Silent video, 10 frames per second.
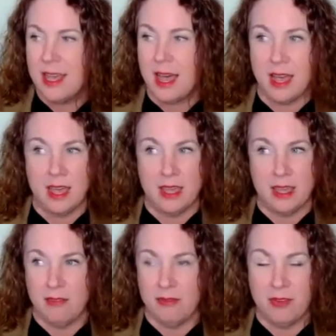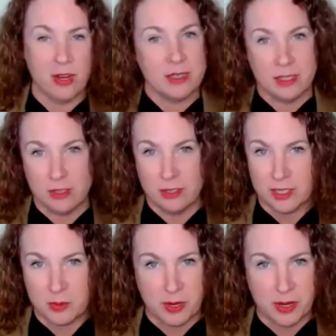I have very little
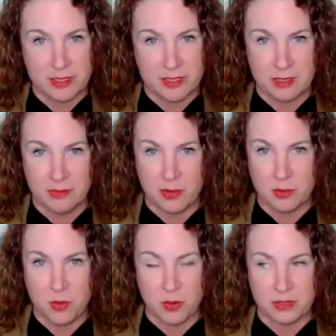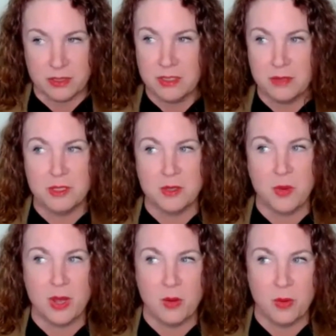experience in the federal court system, so
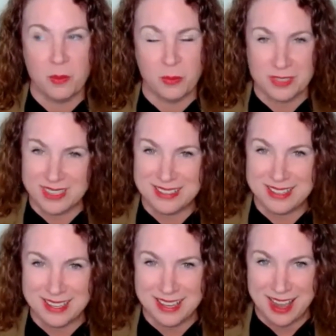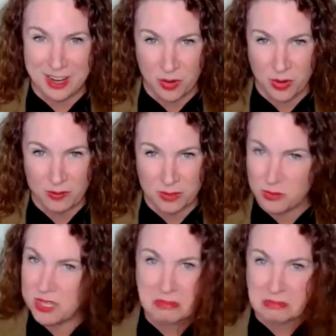I don't want to pretend like I know what I'm
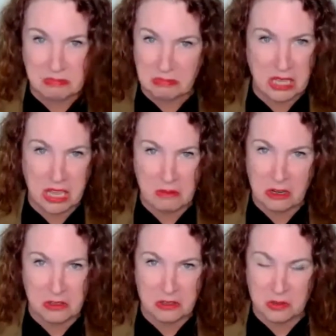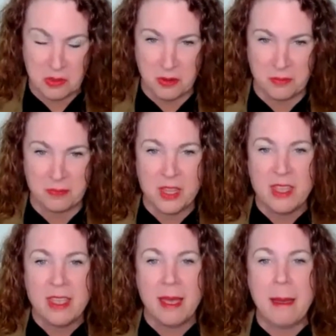doing. I'm not one of those people.
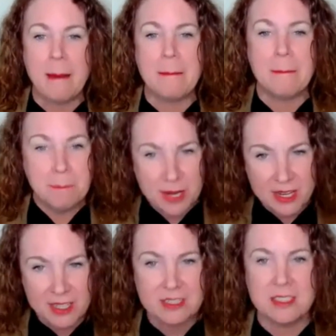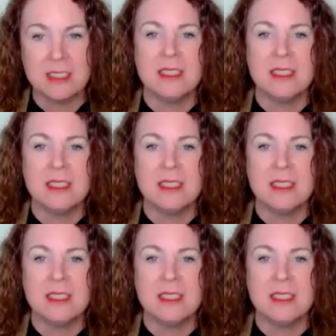But